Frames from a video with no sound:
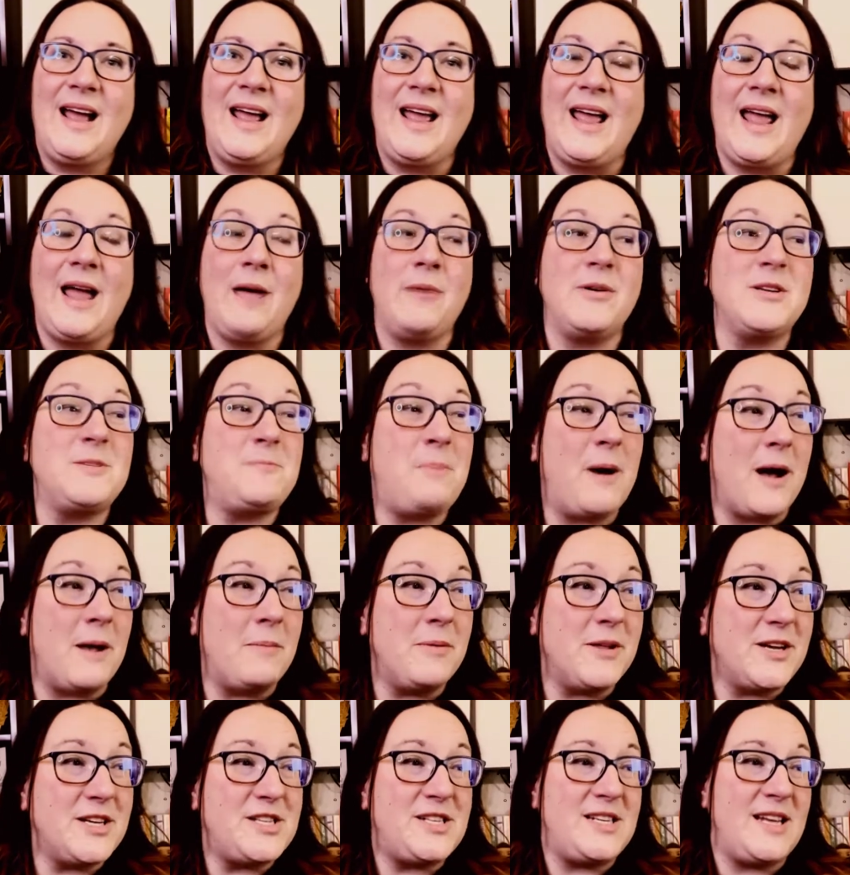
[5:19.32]
It was
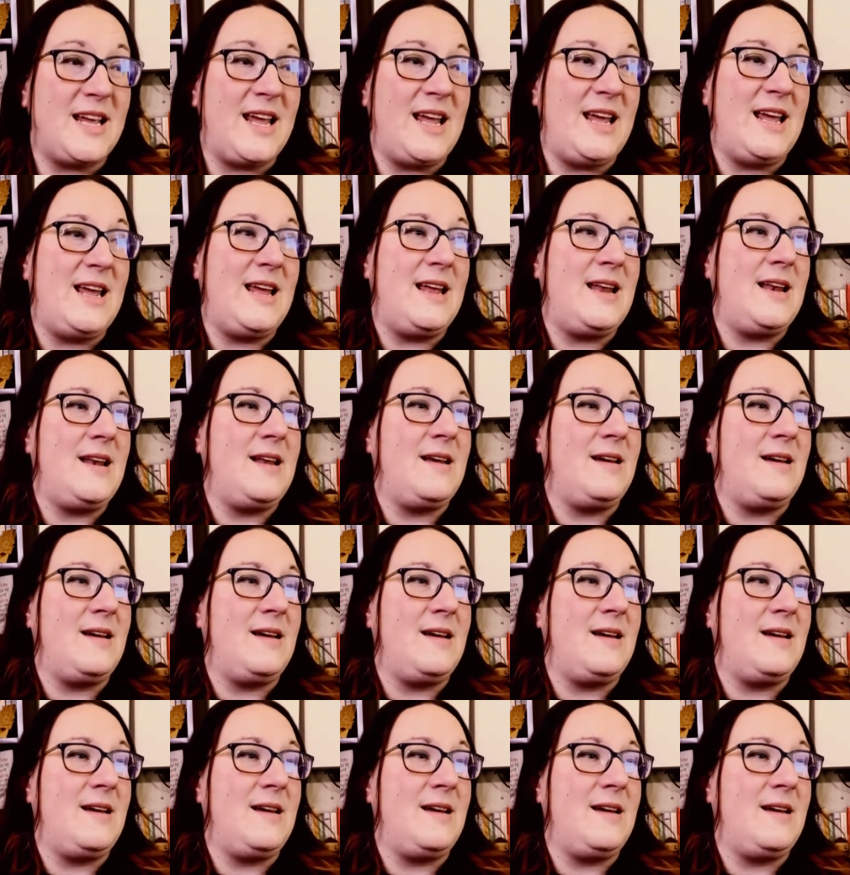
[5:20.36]
published in